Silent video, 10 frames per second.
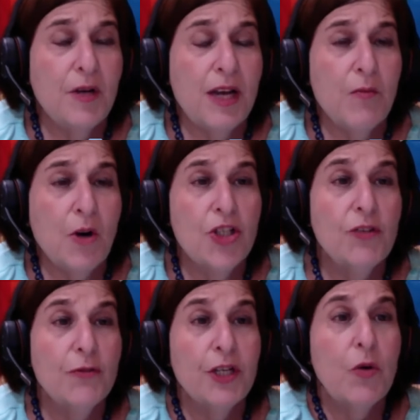and
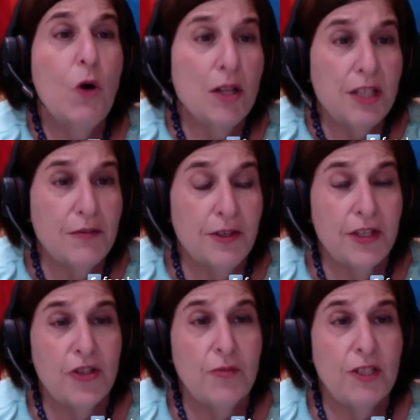marching for equality for
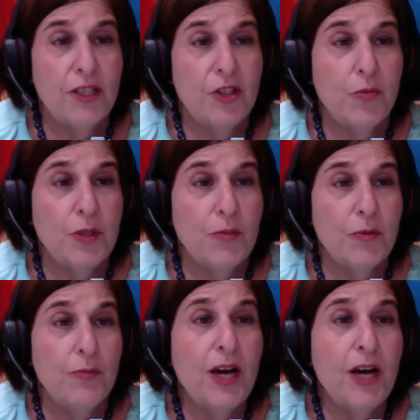L G B T Q people.